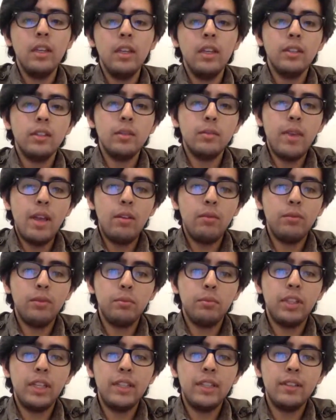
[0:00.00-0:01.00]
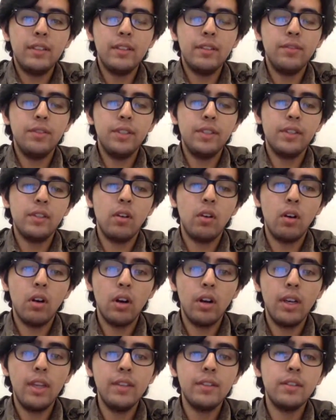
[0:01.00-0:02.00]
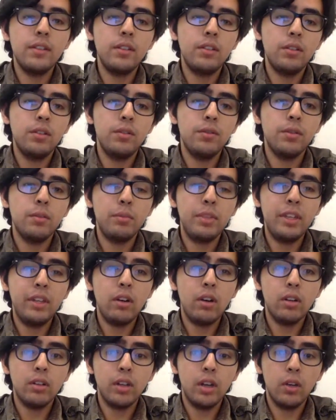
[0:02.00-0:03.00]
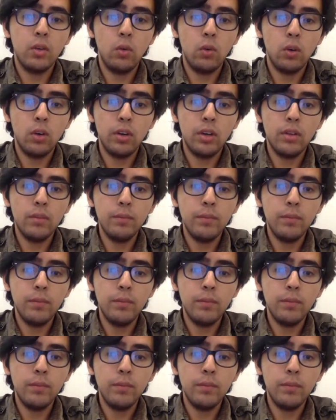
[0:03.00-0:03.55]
some helpful places to visit are instituteforpr.org,